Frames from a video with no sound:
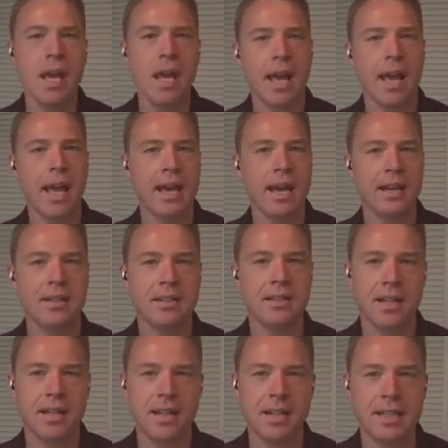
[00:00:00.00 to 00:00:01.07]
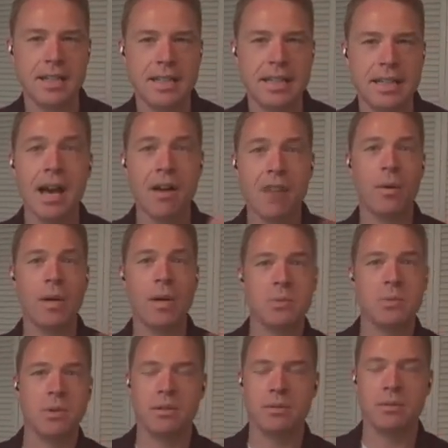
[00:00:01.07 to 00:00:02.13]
And uh, yeah, otherwise we'll